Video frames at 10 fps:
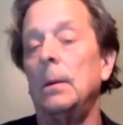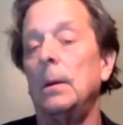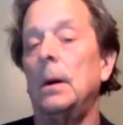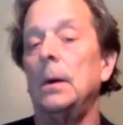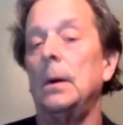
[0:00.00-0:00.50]

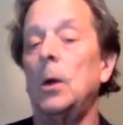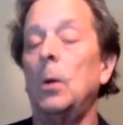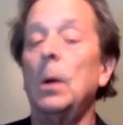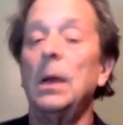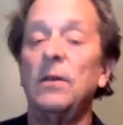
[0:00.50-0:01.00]

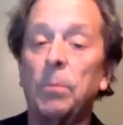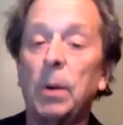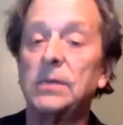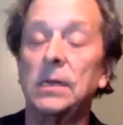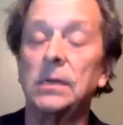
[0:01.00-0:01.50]
if
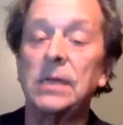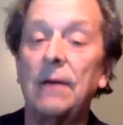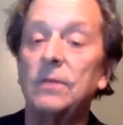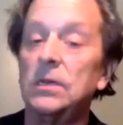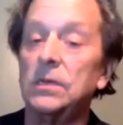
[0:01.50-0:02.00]
presidents
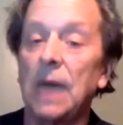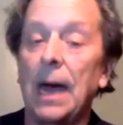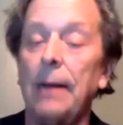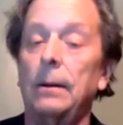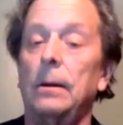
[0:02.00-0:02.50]
have the
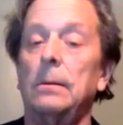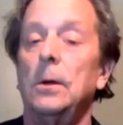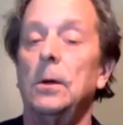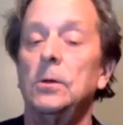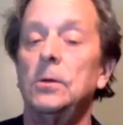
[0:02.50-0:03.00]
desire
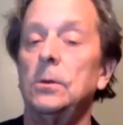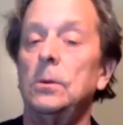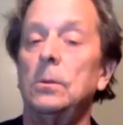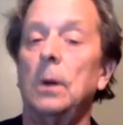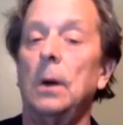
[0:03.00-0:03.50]

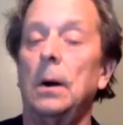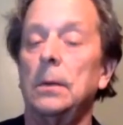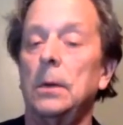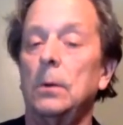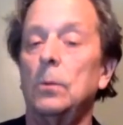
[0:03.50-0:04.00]
to,
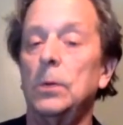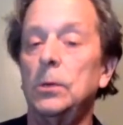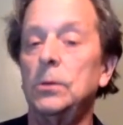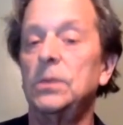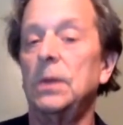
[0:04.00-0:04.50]

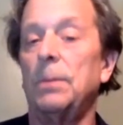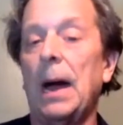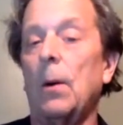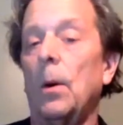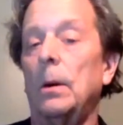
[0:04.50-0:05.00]
reduce their
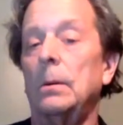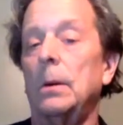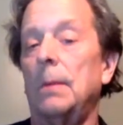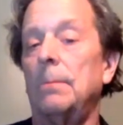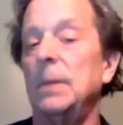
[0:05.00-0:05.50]
power,
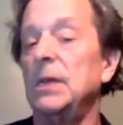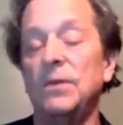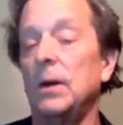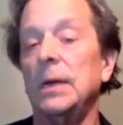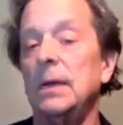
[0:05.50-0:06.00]
it's
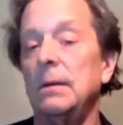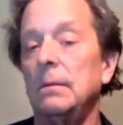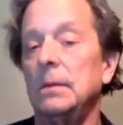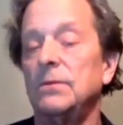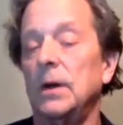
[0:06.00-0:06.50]

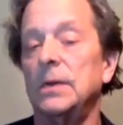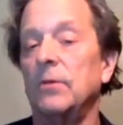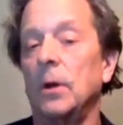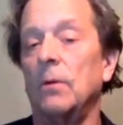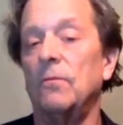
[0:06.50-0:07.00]
very
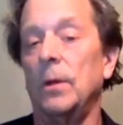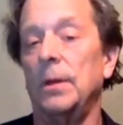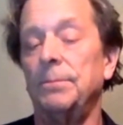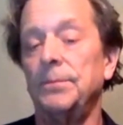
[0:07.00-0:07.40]
difficult for them.